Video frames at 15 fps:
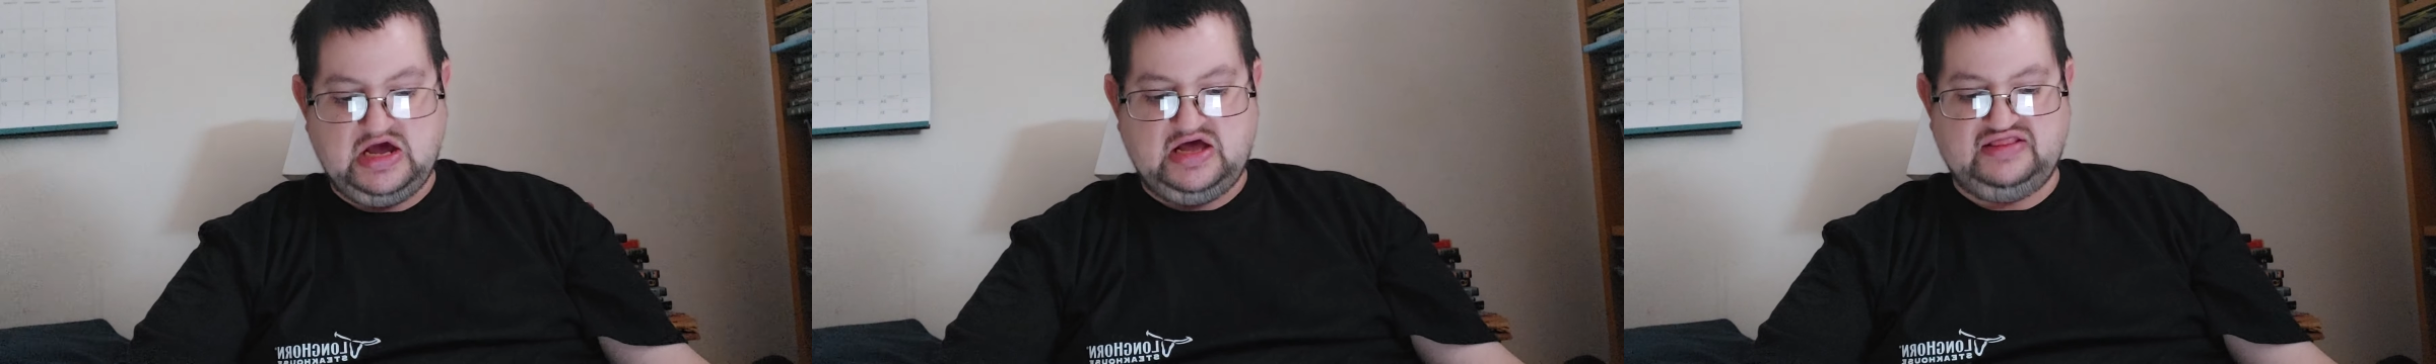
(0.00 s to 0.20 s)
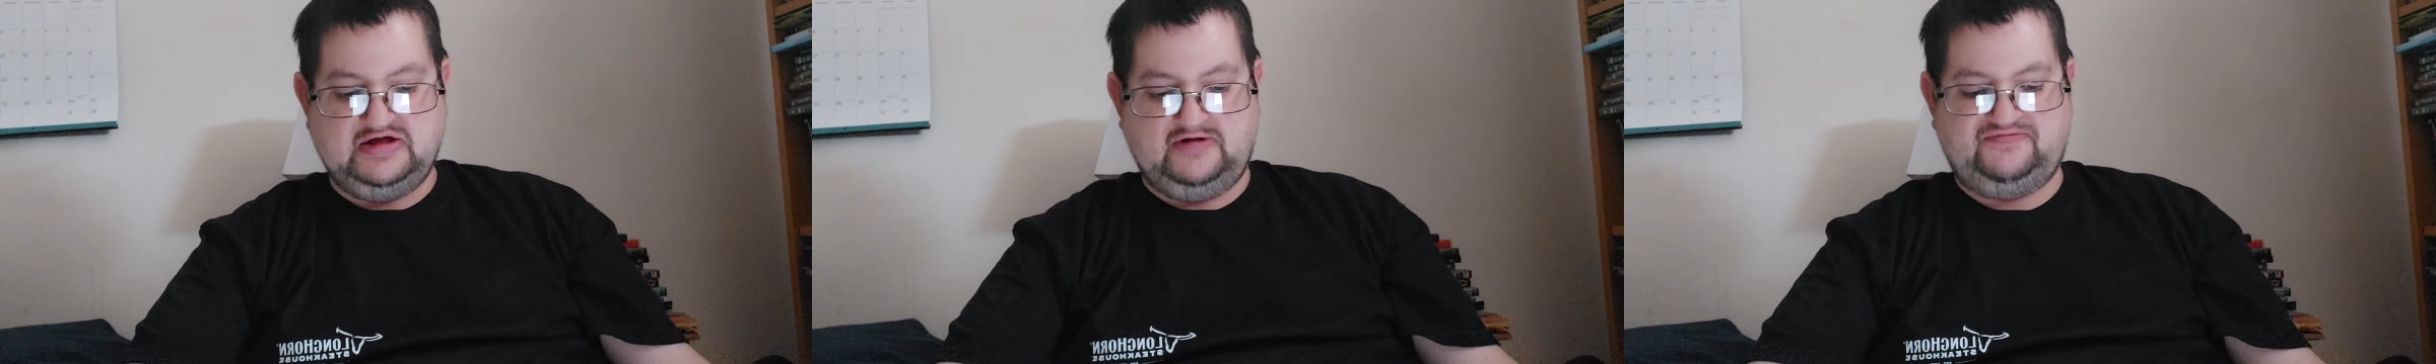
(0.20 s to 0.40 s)

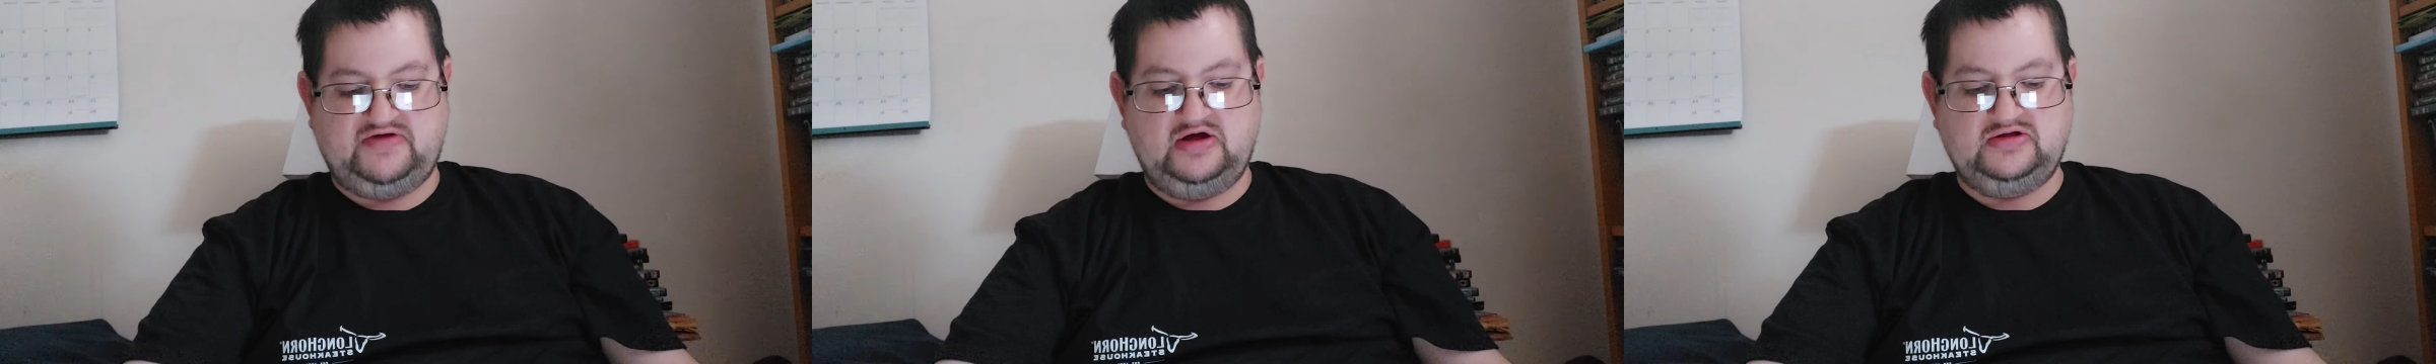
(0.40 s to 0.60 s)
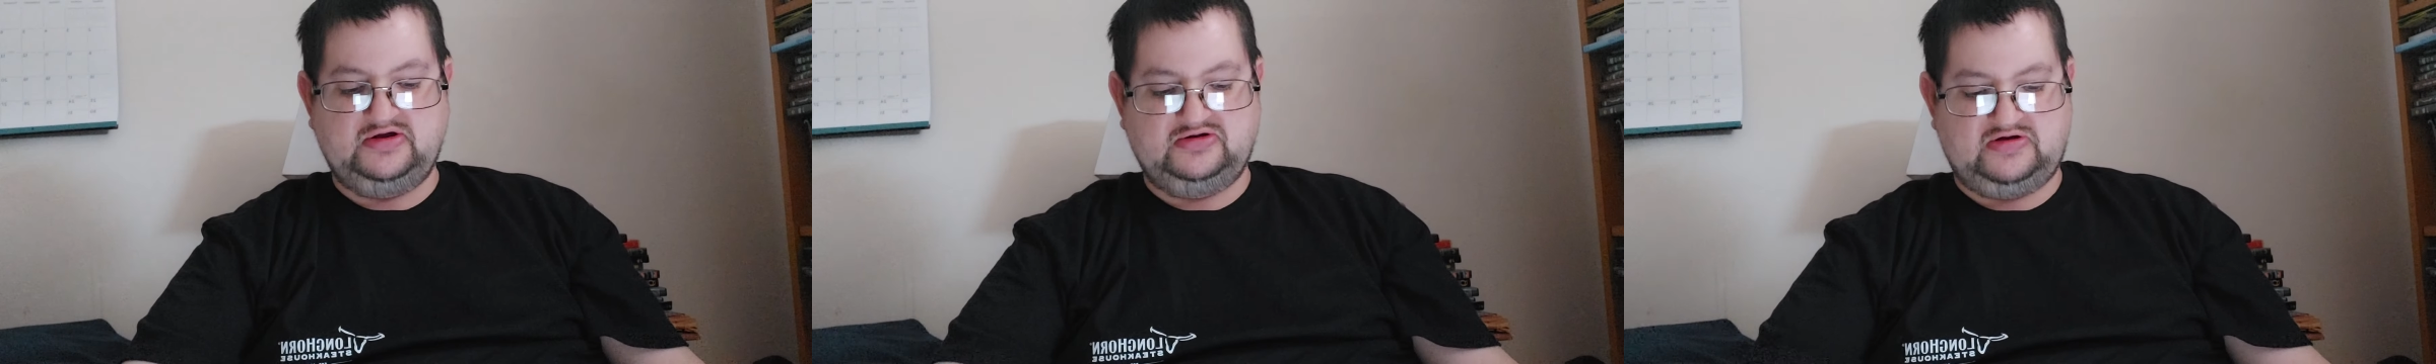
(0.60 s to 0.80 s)
Their
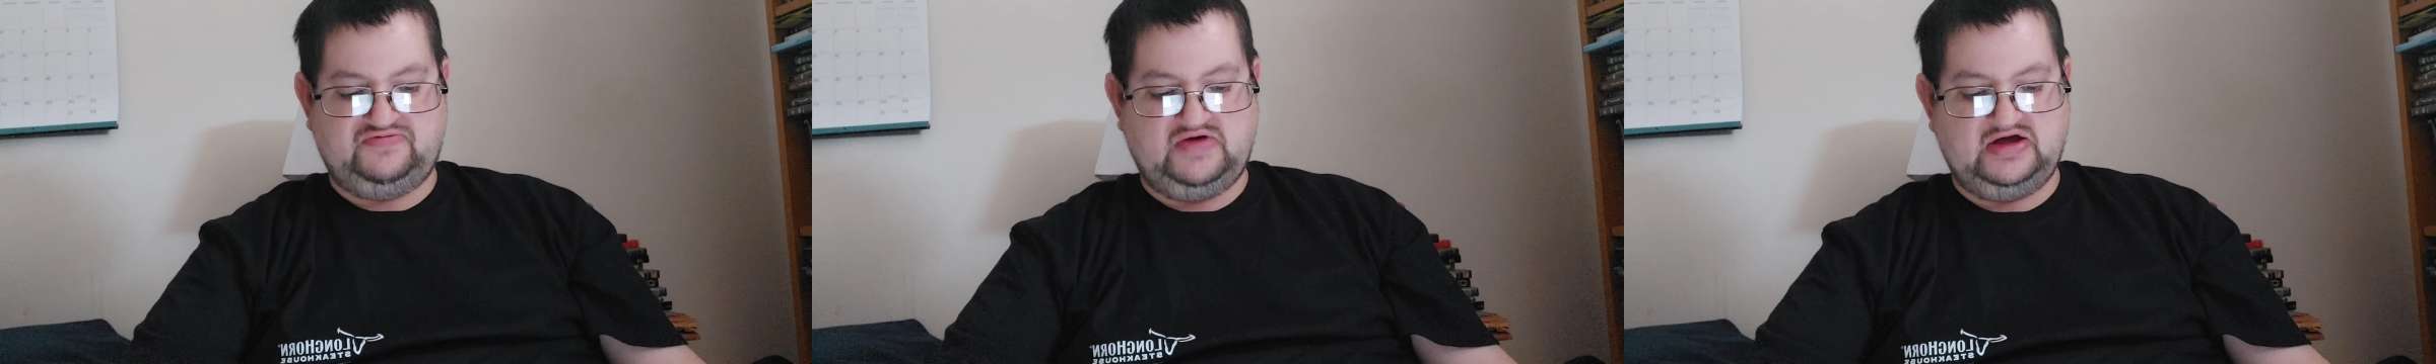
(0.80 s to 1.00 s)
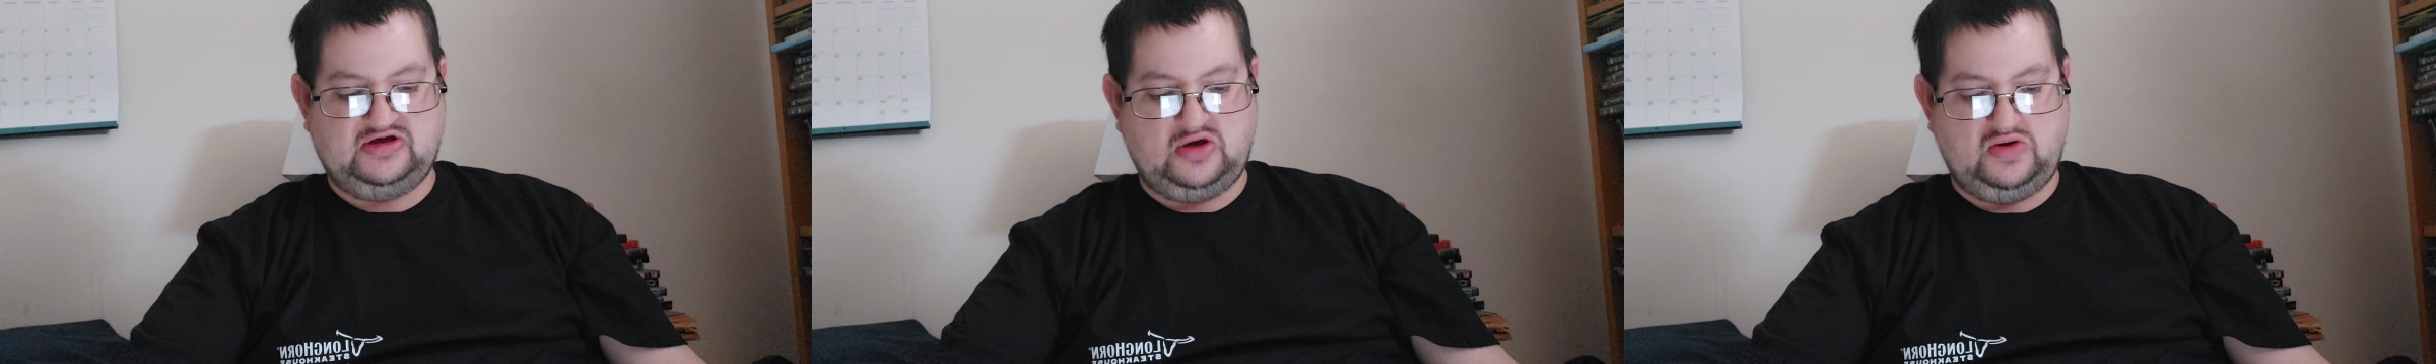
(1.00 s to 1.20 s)
failure to
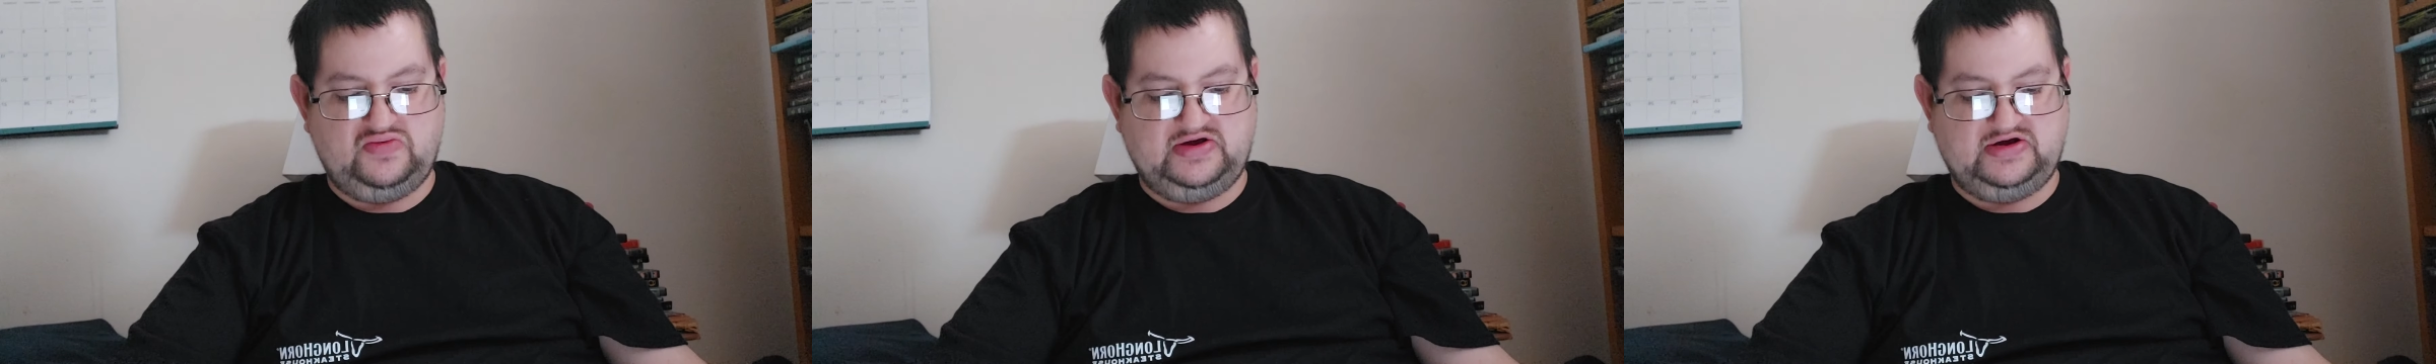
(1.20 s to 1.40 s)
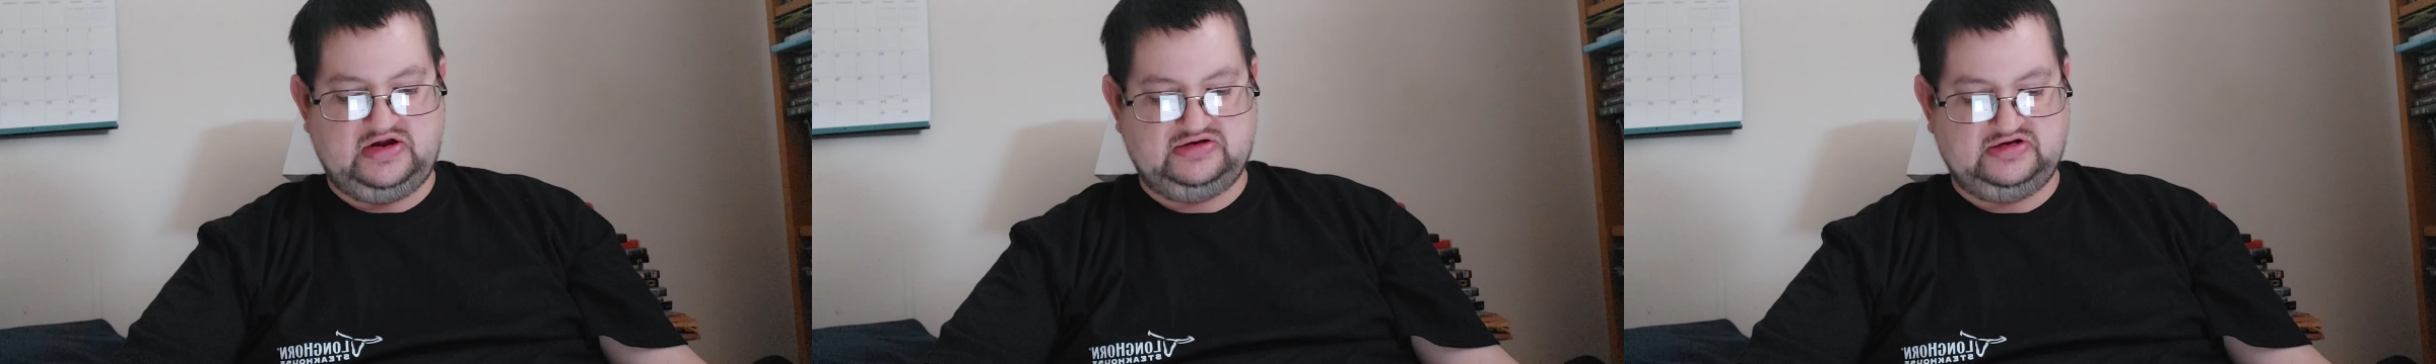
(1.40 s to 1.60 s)
fight
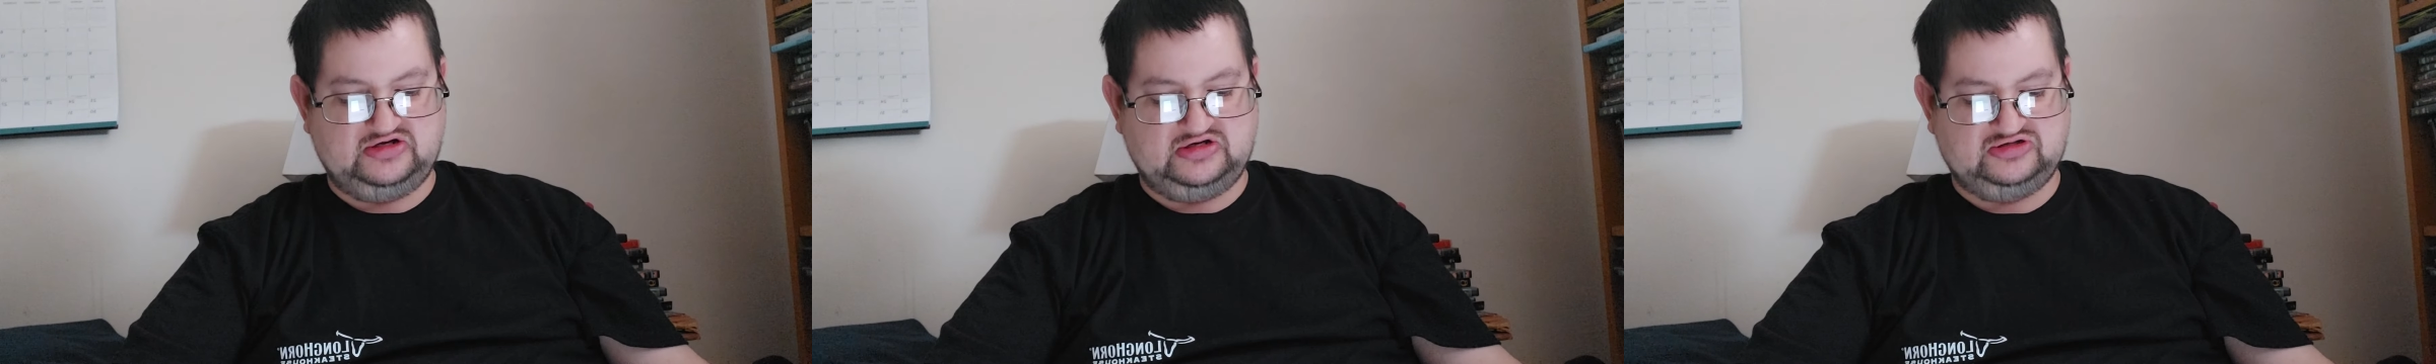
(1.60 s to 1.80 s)
COVID